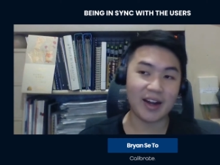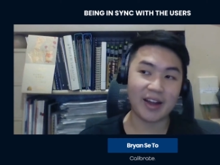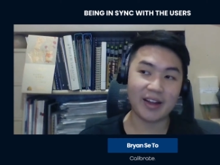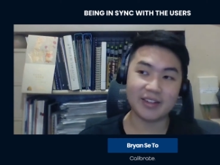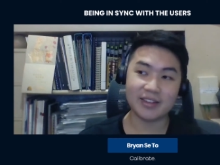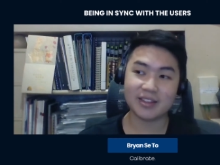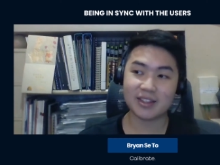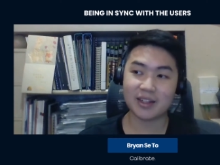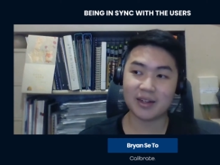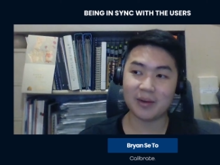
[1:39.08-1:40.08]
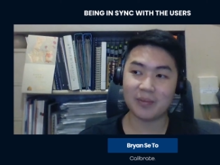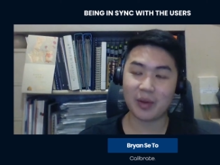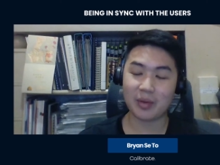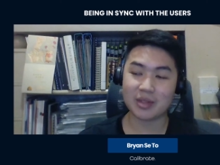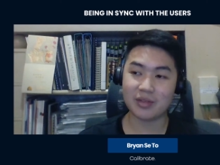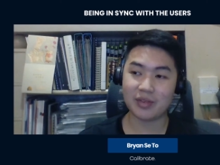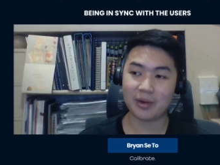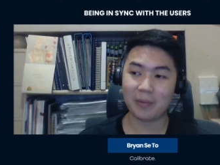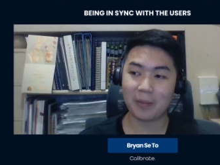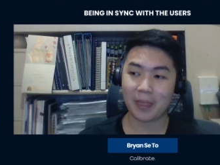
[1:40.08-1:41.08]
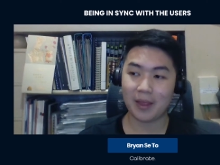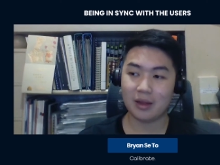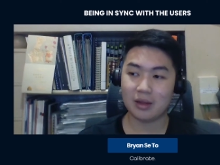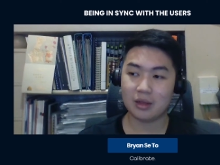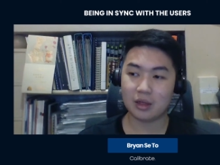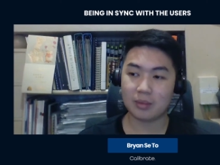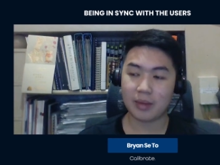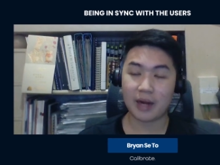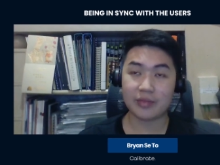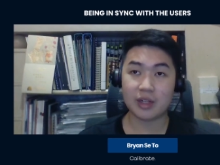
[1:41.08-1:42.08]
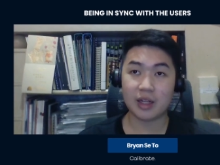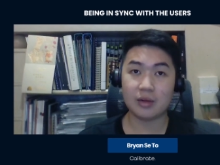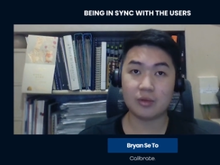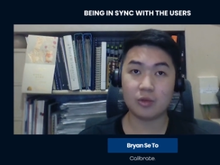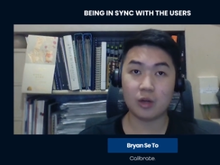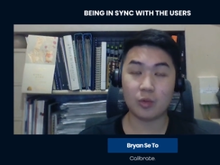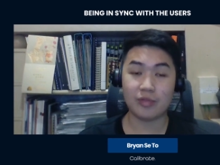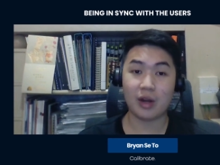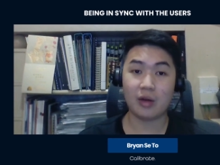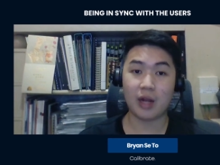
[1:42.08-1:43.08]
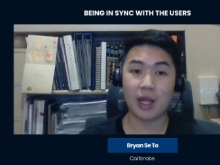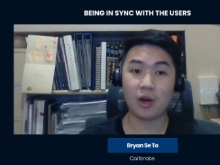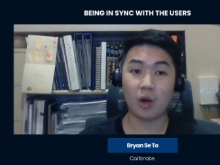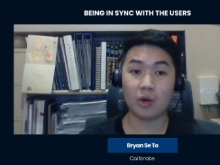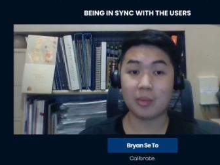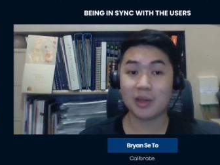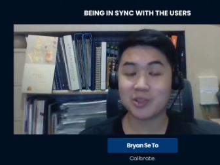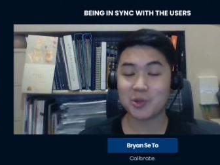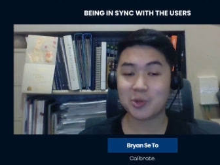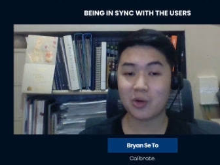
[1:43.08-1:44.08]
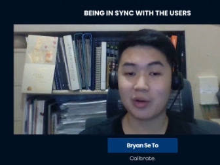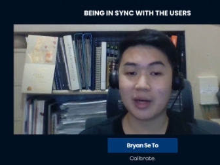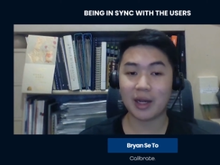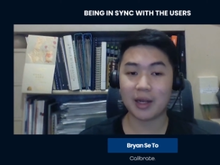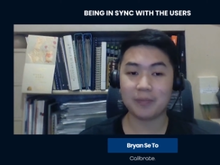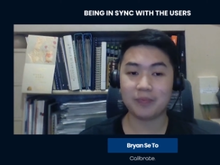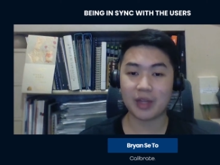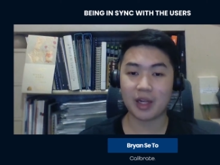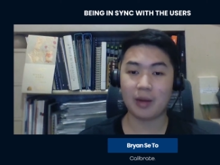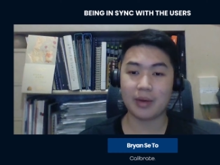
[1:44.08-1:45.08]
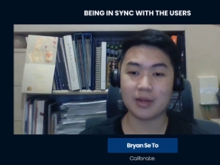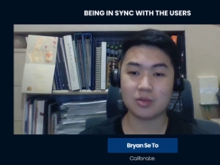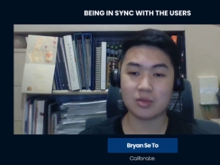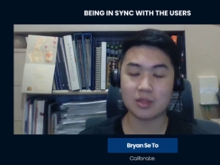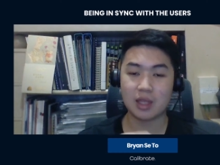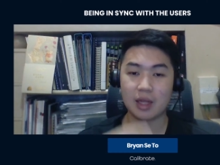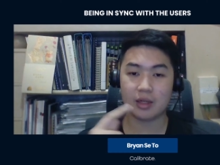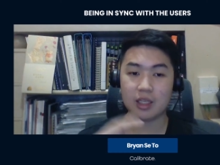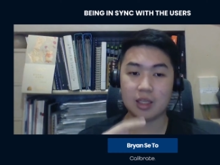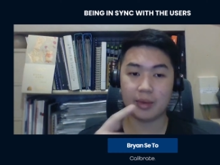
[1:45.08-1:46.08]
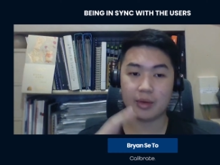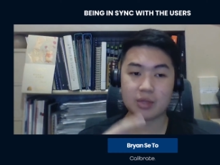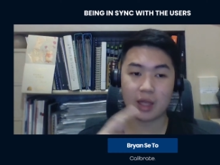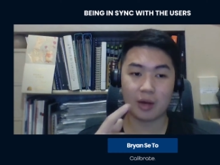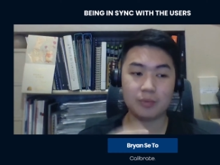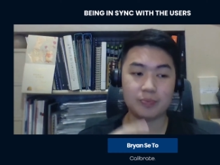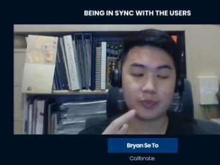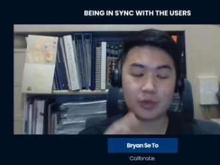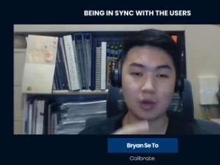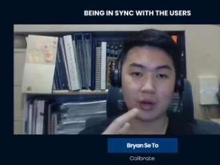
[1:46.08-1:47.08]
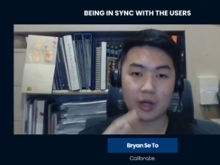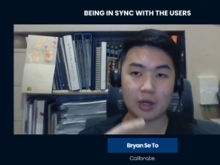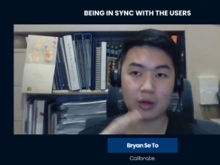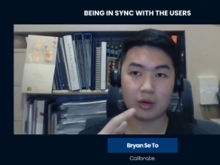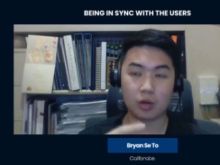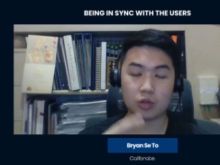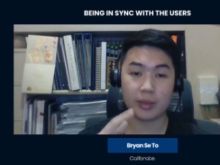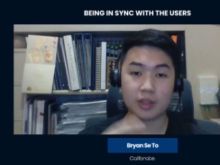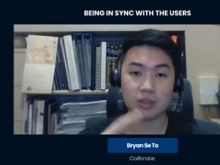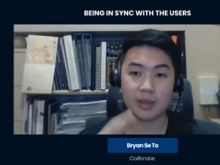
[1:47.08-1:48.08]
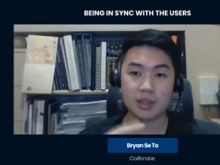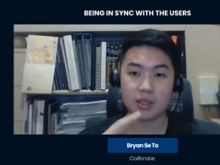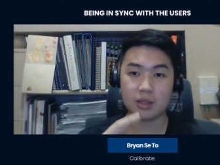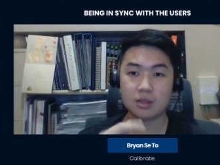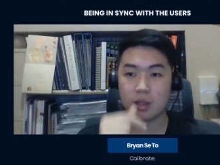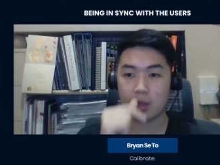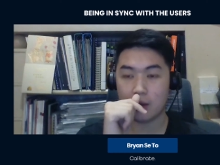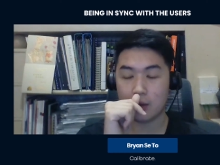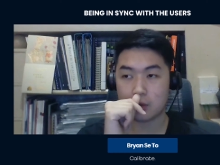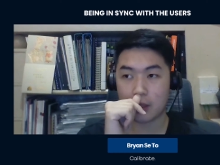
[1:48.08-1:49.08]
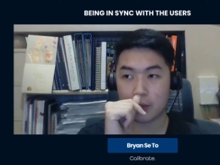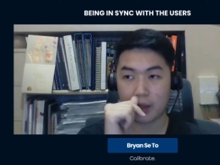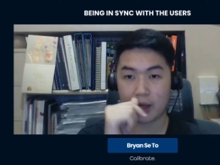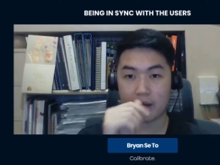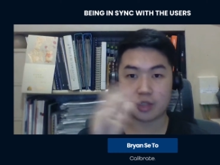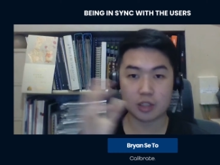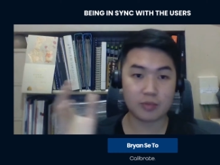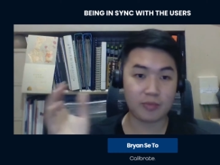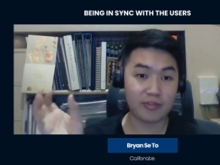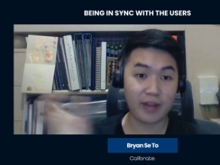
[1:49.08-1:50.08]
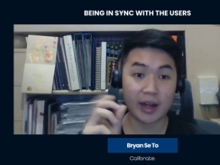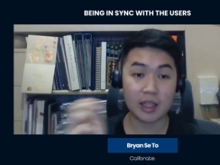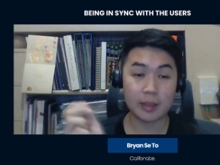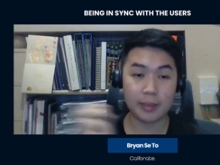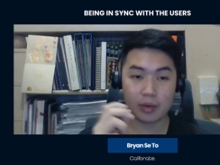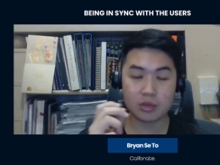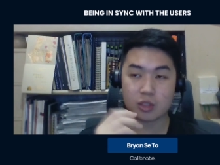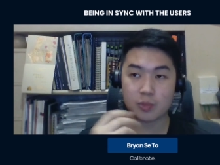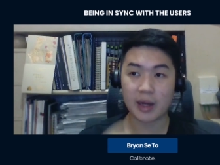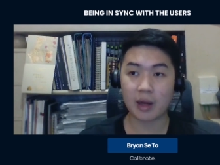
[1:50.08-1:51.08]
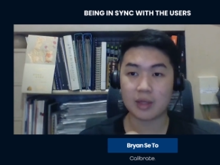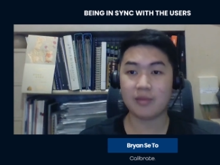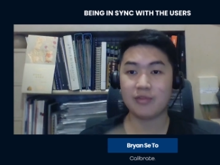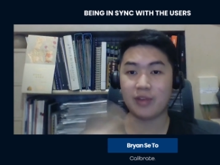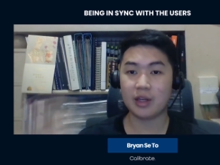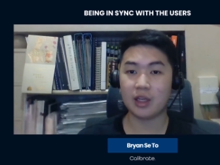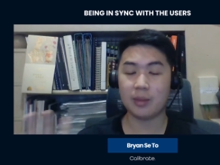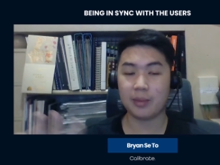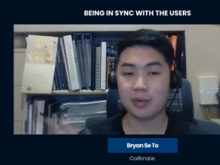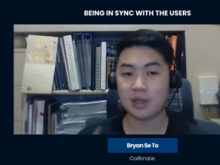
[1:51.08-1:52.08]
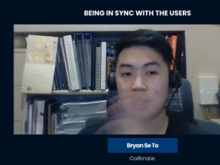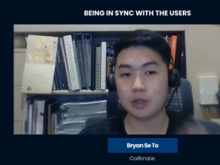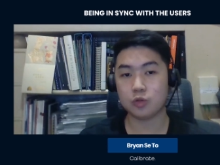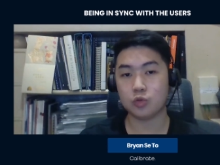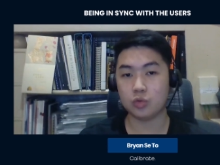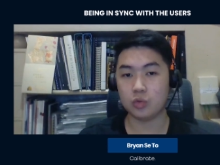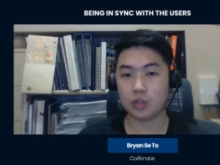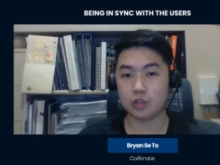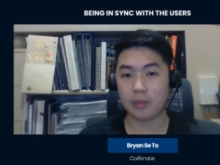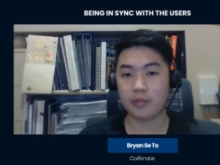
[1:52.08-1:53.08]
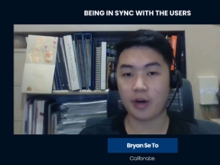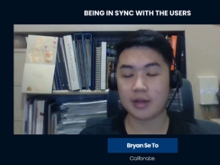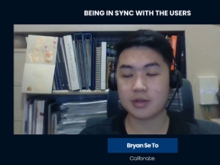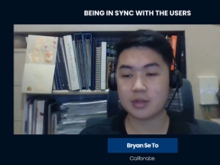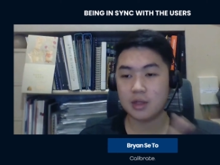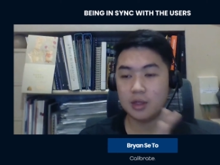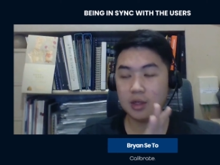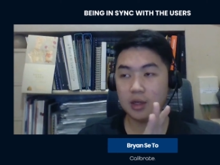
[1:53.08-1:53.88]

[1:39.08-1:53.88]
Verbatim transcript: and um, that was difficult. Uh, but after that, uh, we found an automation tool online that helped us to send emails out on an automation basis so that we can just find emails, spend our time finding emails, and let the tool do the job for us.